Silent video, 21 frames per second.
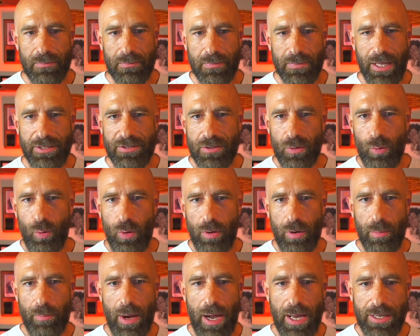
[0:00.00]
That's the
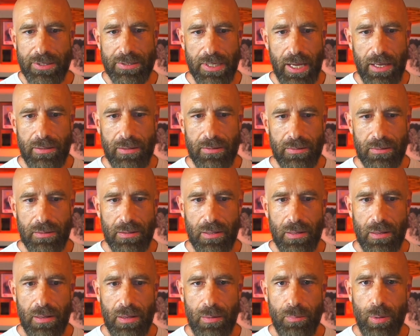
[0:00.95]
warrior mindset.
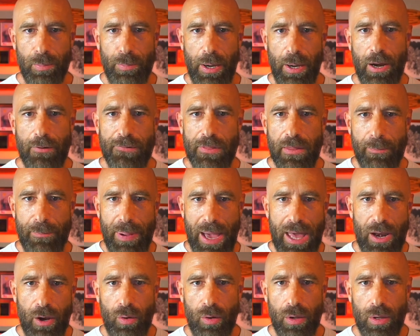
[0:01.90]
Prepare for the
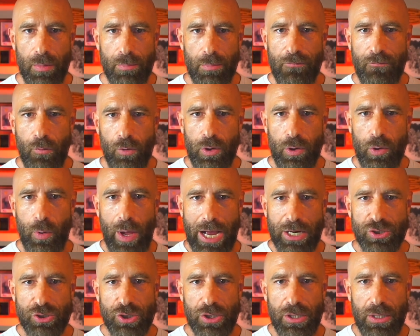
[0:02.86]
battle before you
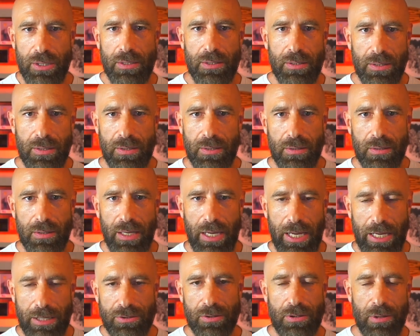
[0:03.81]
actually
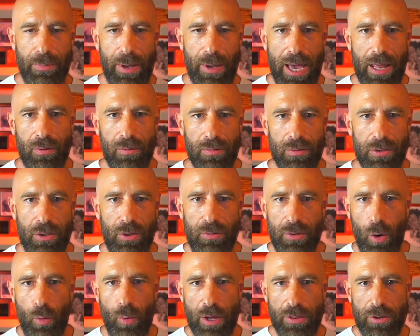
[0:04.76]
enter the battle. You
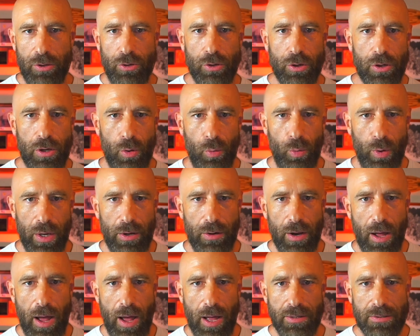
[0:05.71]
know whether you're going to win or
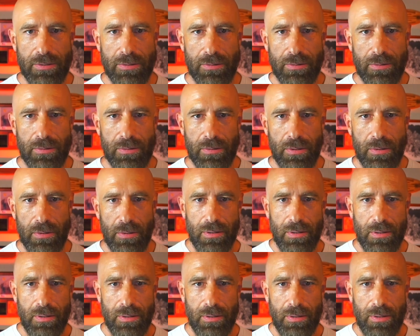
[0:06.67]
not.
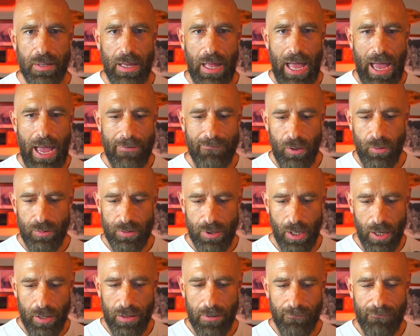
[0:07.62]
Have you
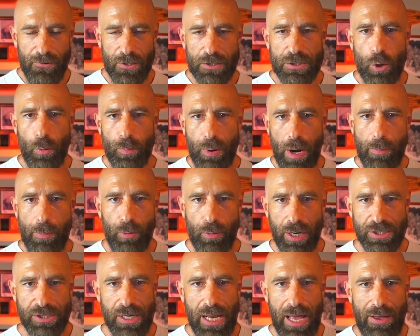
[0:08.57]
done the physical
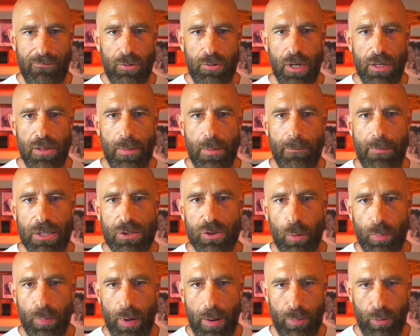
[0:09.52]
preparation? Have you done the
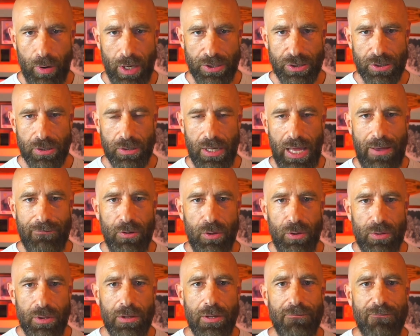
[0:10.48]
mental preparation? Have you
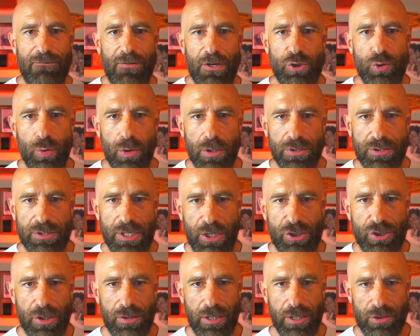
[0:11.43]
done the
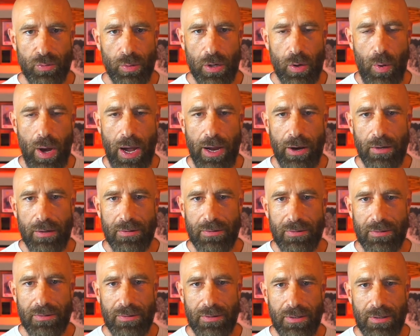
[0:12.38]
visualization that's required
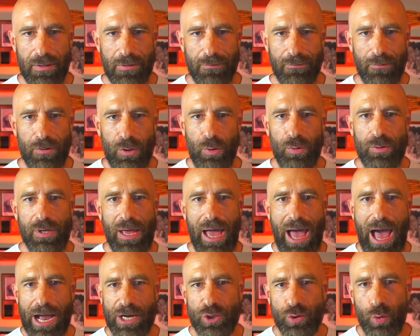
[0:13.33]
for you to
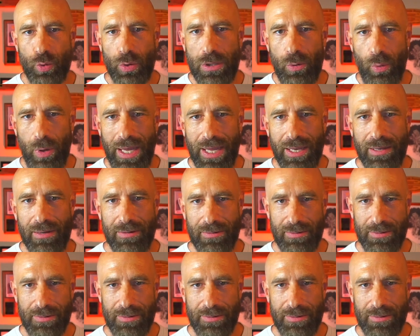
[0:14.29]
actually win?